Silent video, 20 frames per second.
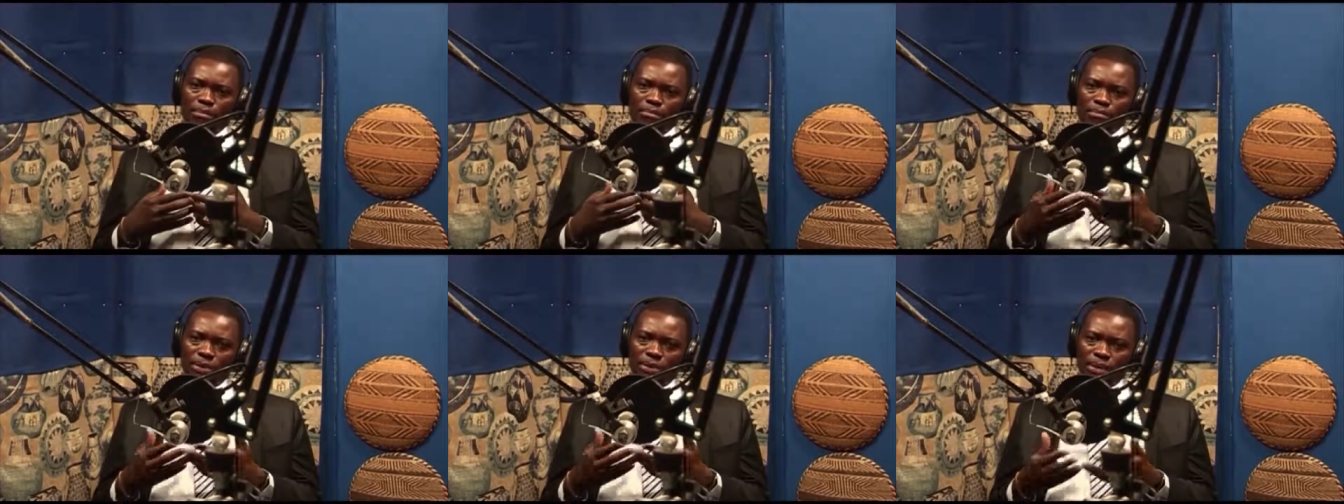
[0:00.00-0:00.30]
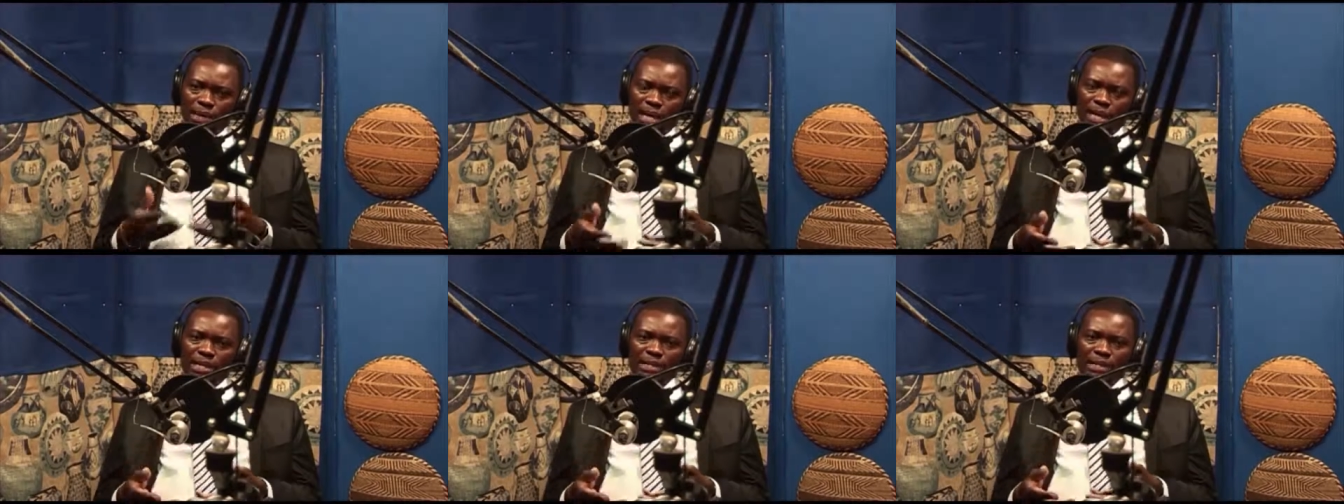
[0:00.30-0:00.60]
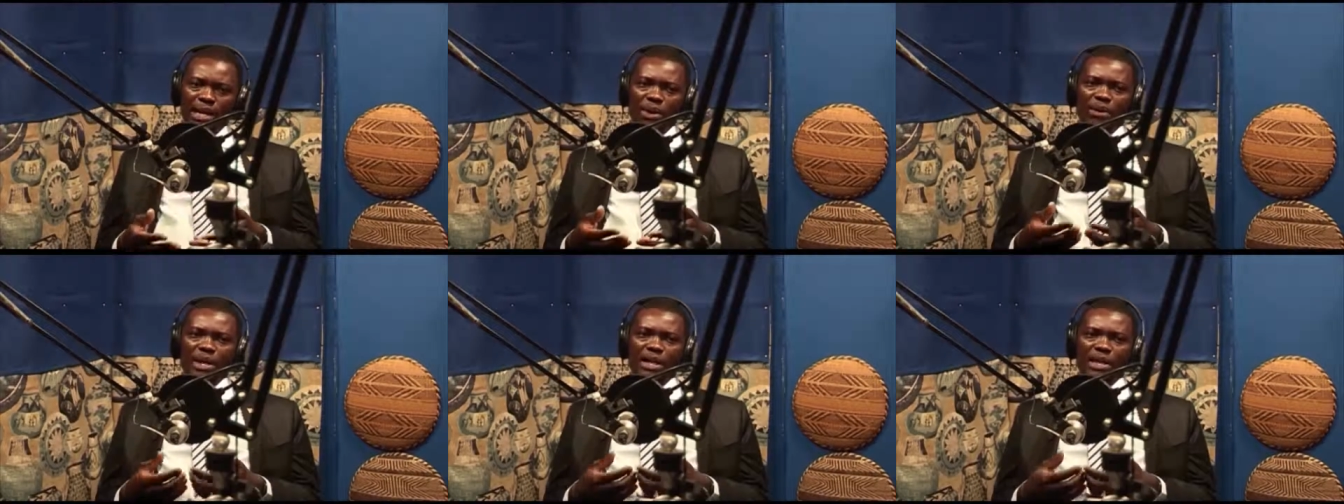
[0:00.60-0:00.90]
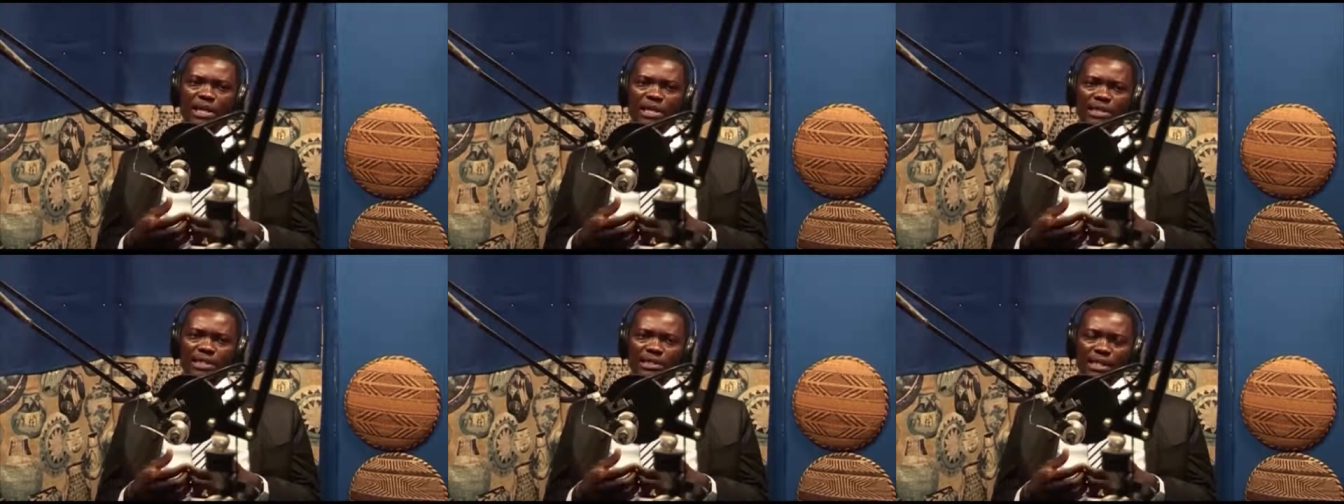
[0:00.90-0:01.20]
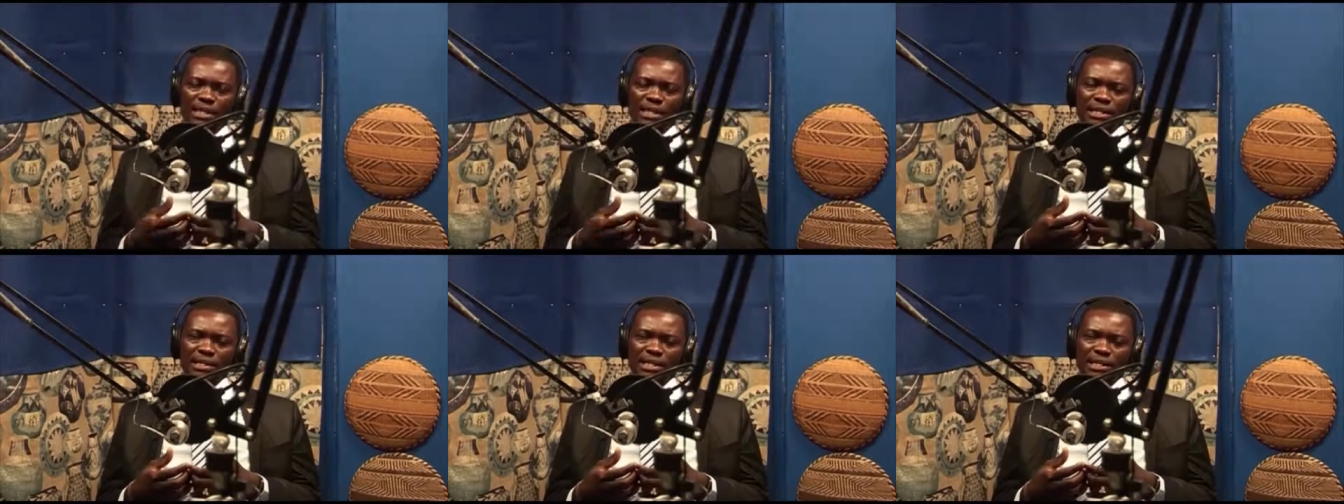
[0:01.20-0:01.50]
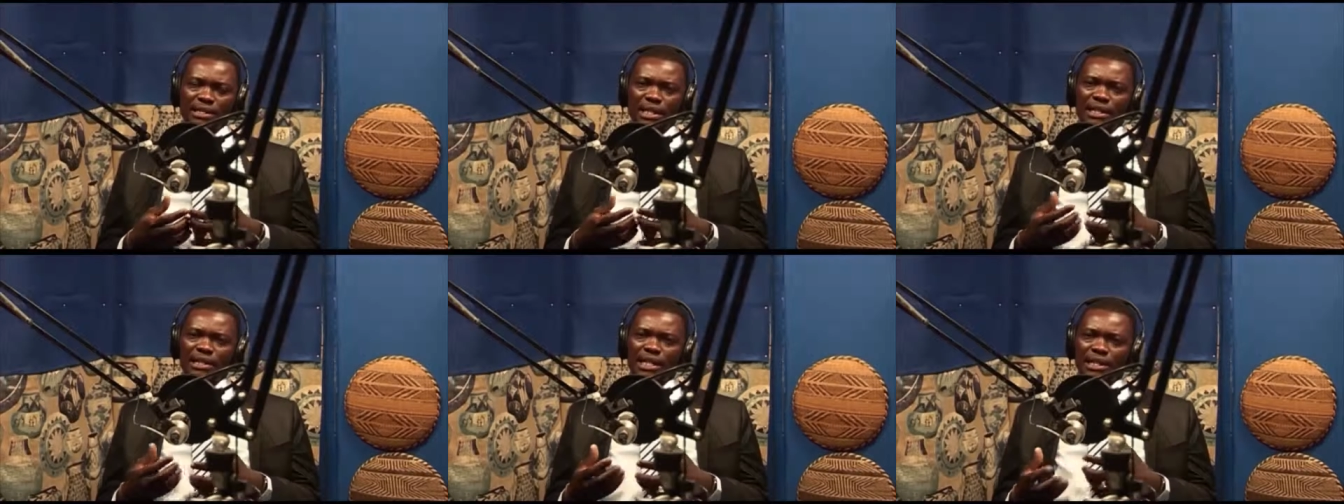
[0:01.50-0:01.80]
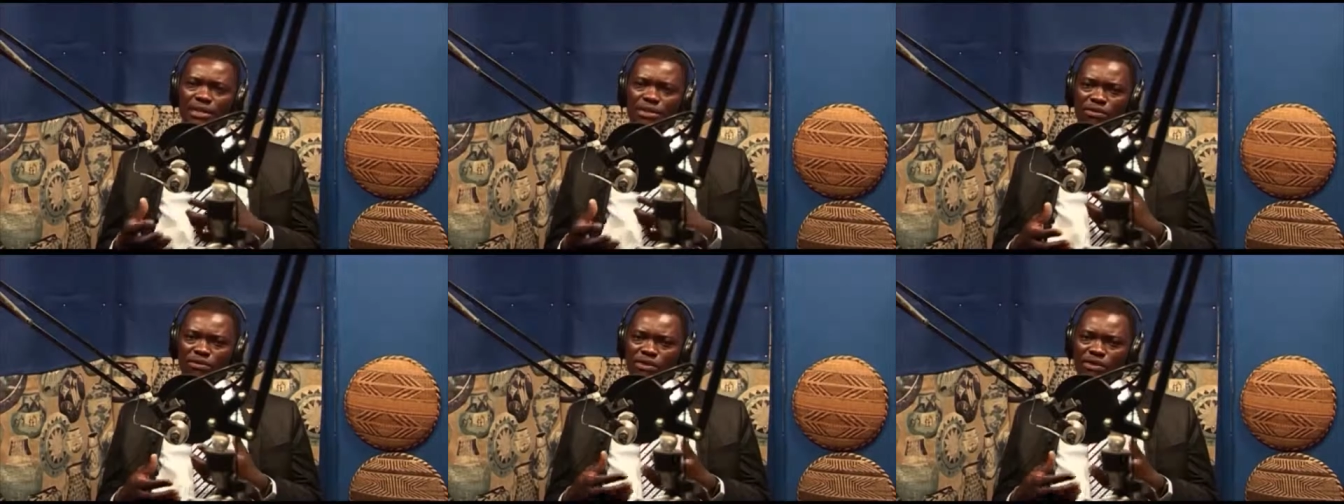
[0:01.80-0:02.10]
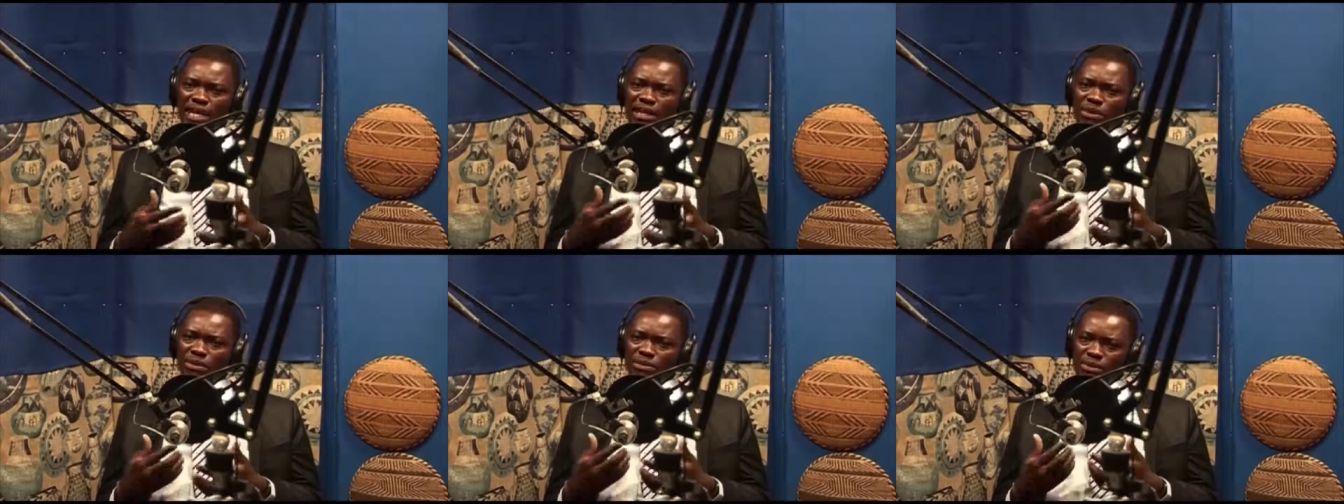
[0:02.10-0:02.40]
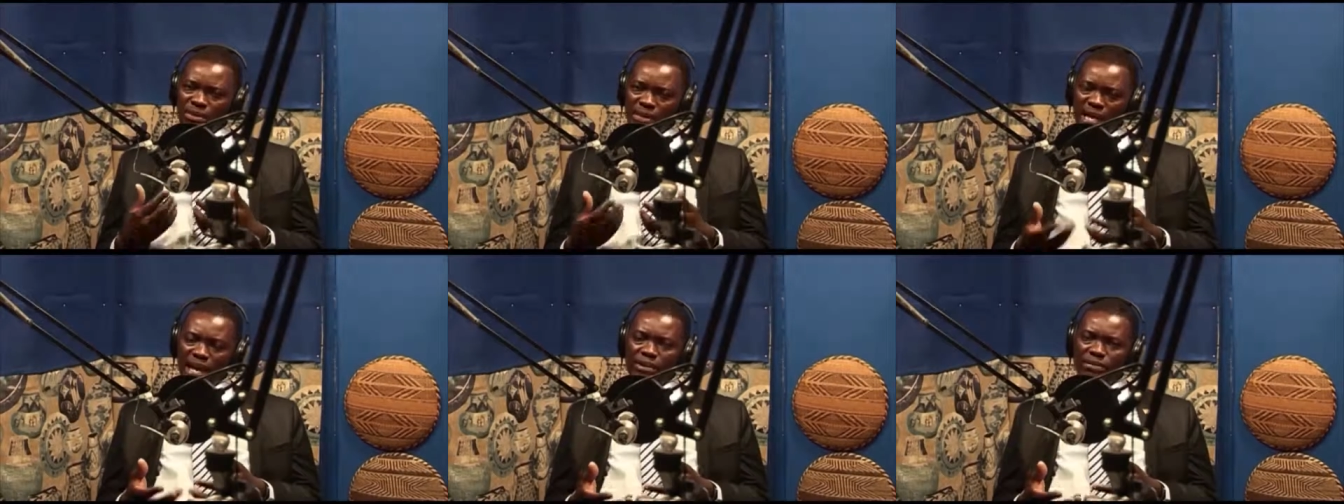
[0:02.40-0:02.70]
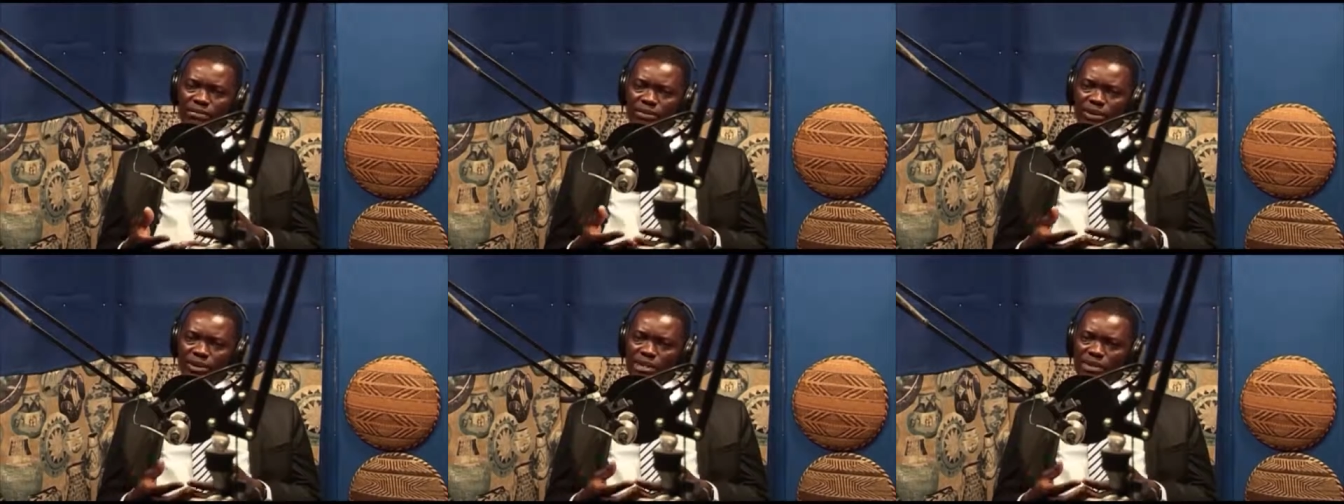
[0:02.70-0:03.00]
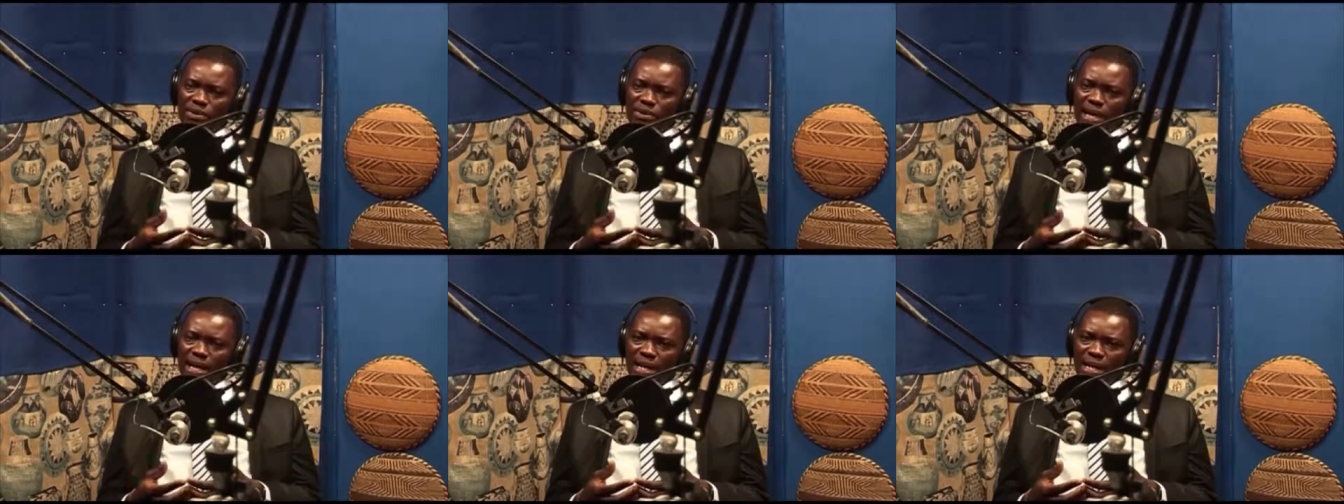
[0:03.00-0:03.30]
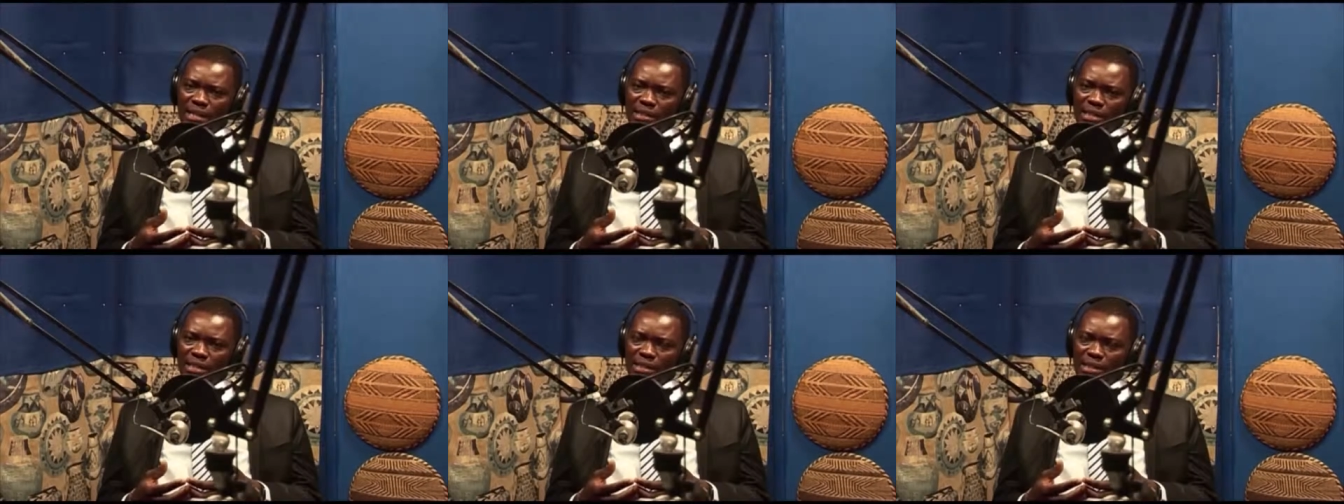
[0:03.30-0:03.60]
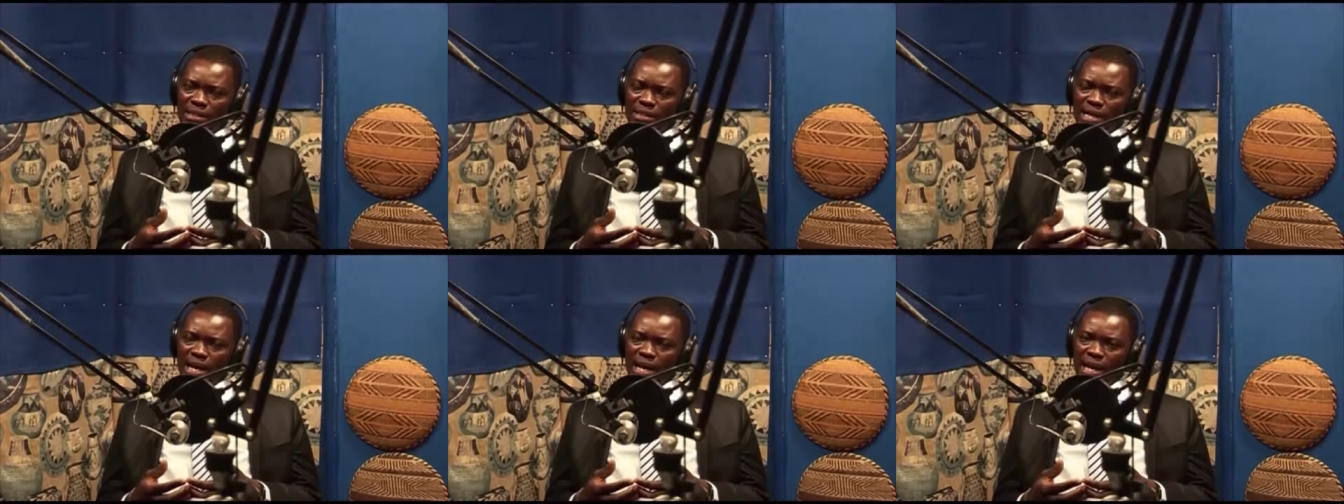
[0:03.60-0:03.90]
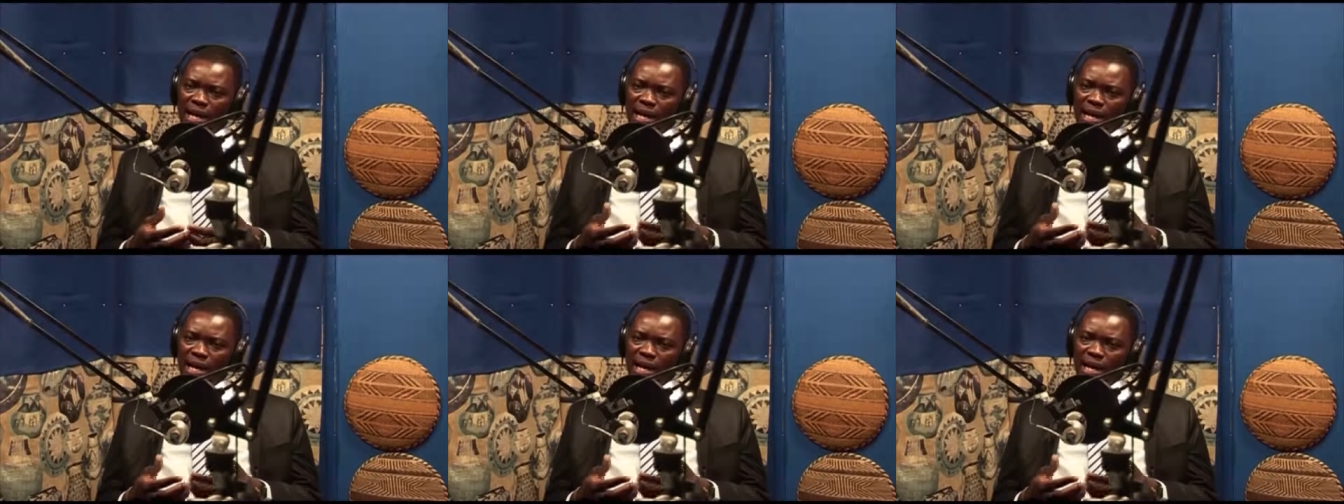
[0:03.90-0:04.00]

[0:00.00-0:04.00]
raise awareness, there is a tendency of trying to stifle these organizations,